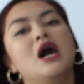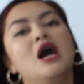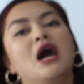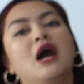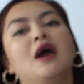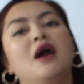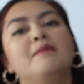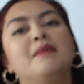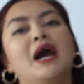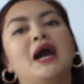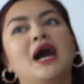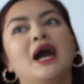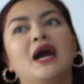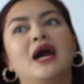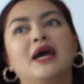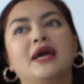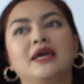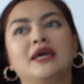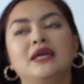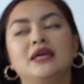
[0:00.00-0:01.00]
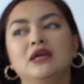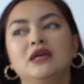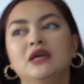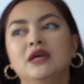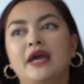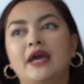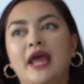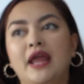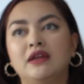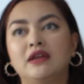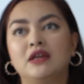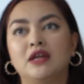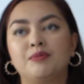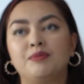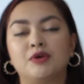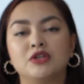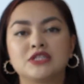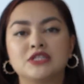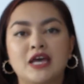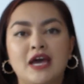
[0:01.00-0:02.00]
I ended
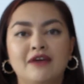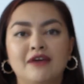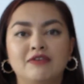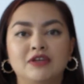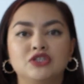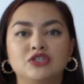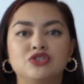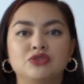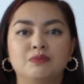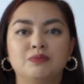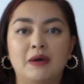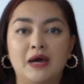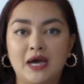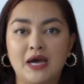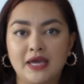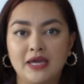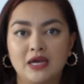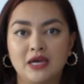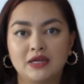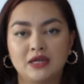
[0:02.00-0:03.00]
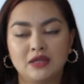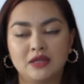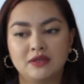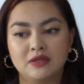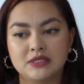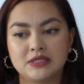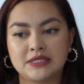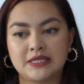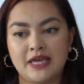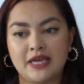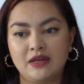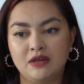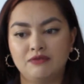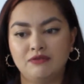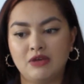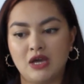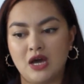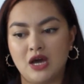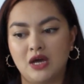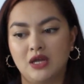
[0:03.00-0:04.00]
up also having to buy another skein of
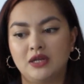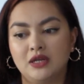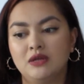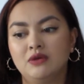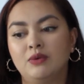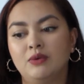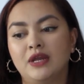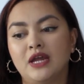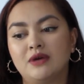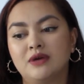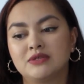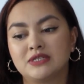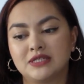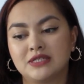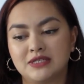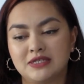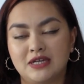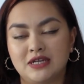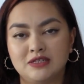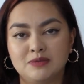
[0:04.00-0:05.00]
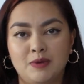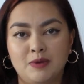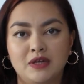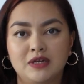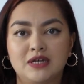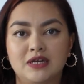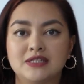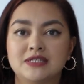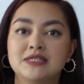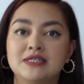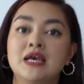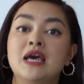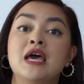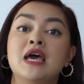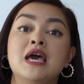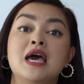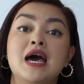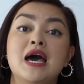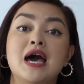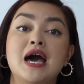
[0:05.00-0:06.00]
yarn when I was in Sunspun because
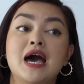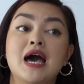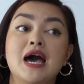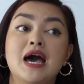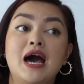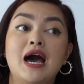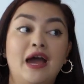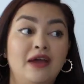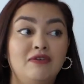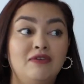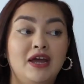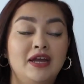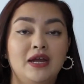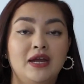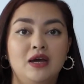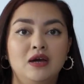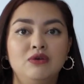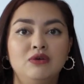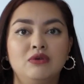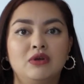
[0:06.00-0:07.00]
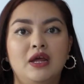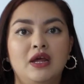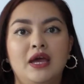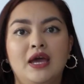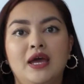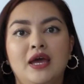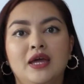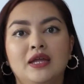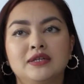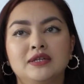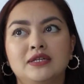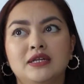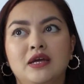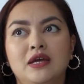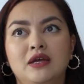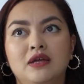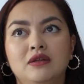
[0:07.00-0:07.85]
I ran out and